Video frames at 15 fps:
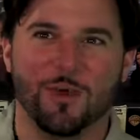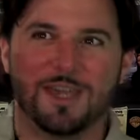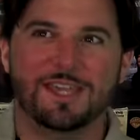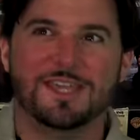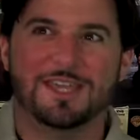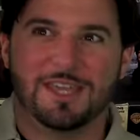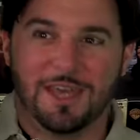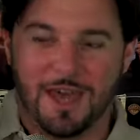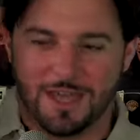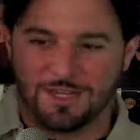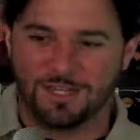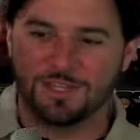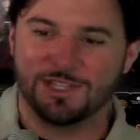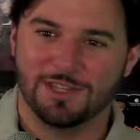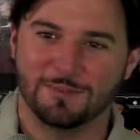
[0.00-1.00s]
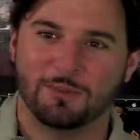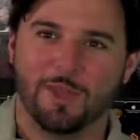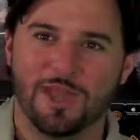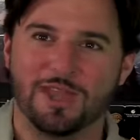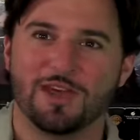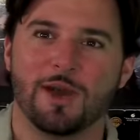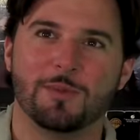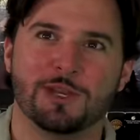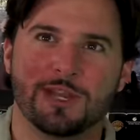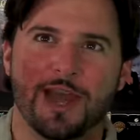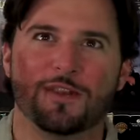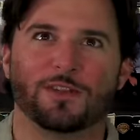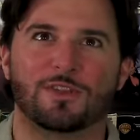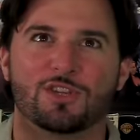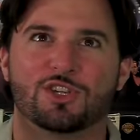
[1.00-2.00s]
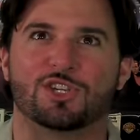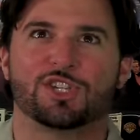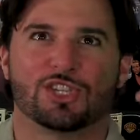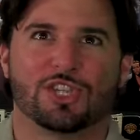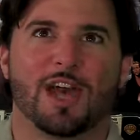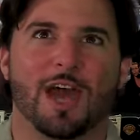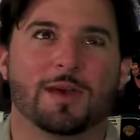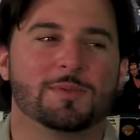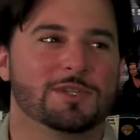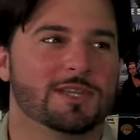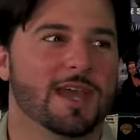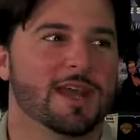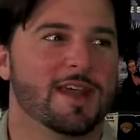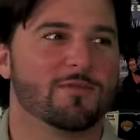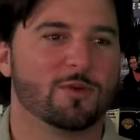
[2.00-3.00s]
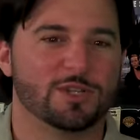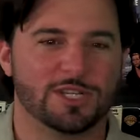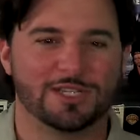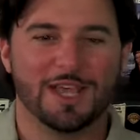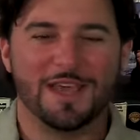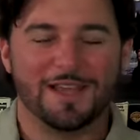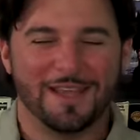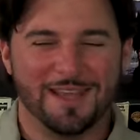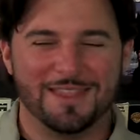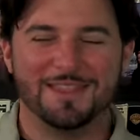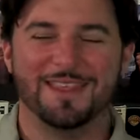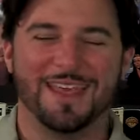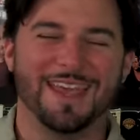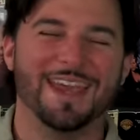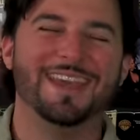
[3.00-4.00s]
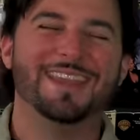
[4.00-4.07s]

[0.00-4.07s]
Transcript: when he catches the plane coming down and he just stops, and everyone just... In